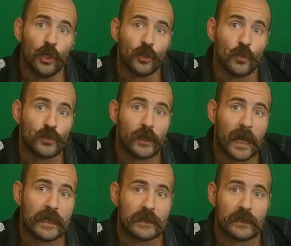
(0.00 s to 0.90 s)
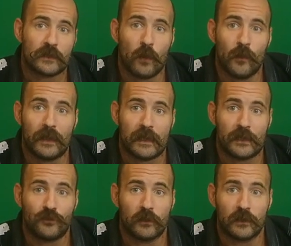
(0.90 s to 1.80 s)
utilizing this mobility
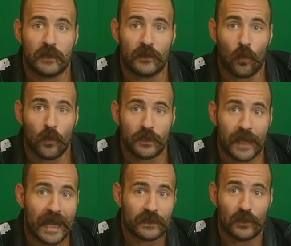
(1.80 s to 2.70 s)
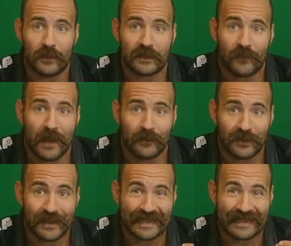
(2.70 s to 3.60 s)
drill in order to execute a scramble
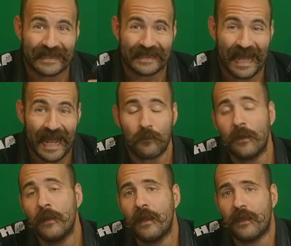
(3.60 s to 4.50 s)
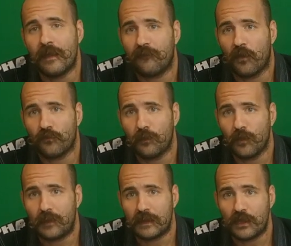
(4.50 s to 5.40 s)
to escape that vulnerable
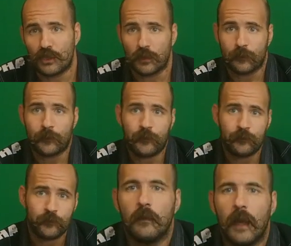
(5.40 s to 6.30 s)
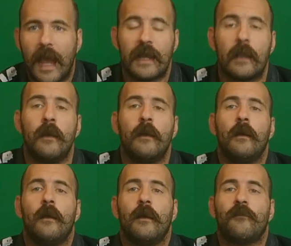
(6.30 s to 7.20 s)
position. And
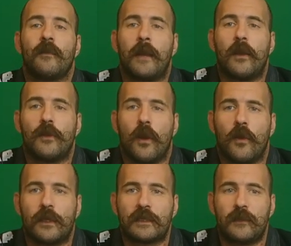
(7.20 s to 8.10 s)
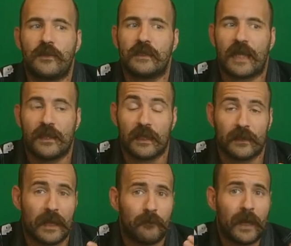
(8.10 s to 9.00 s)
from my own experience, I think
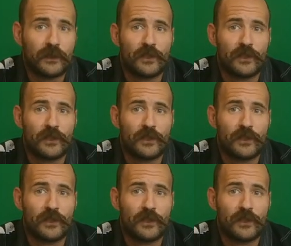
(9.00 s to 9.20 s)
that might